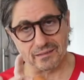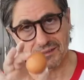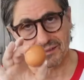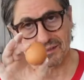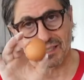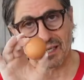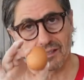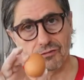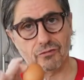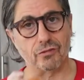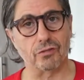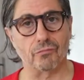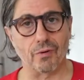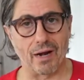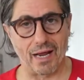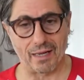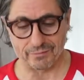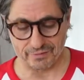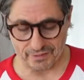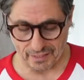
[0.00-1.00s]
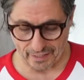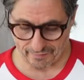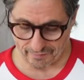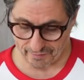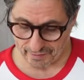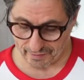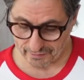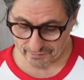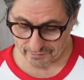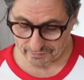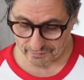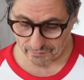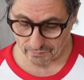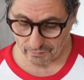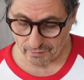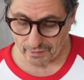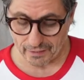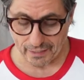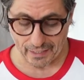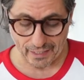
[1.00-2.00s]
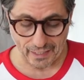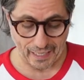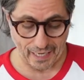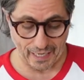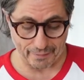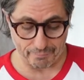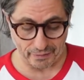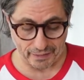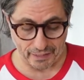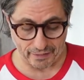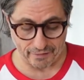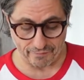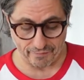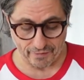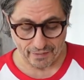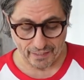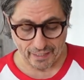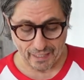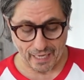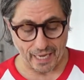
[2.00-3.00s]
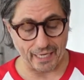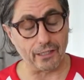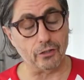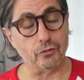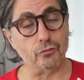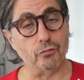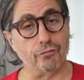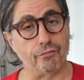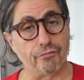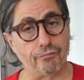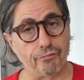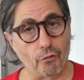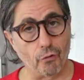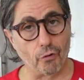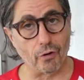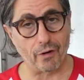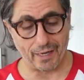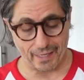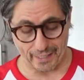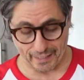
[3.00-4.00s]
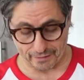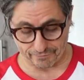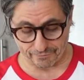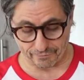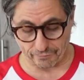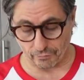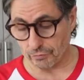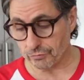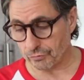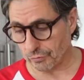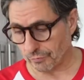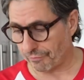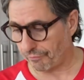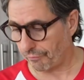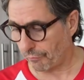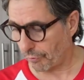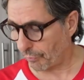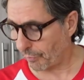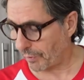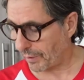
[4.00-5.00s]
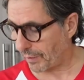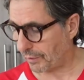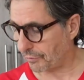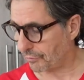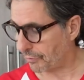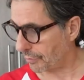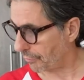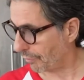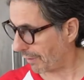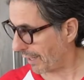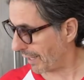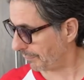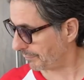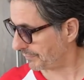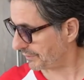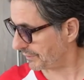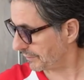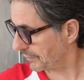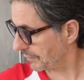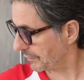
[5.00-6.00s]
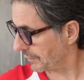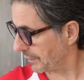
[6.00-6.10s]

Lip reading: is 100 grams, I think. So I believe I'm going to do 4 handfuls or 4 100 grams